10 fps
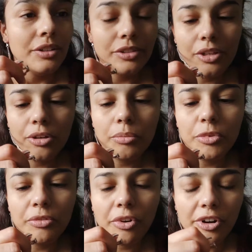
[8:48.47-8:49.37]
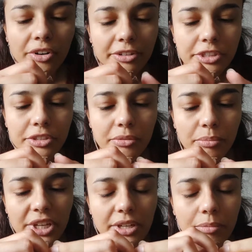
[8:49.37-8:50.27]
So before going to the
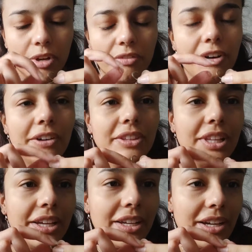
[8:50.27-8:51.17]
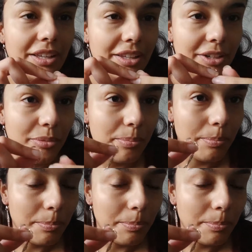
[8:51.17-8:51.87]
makeup, I found like a little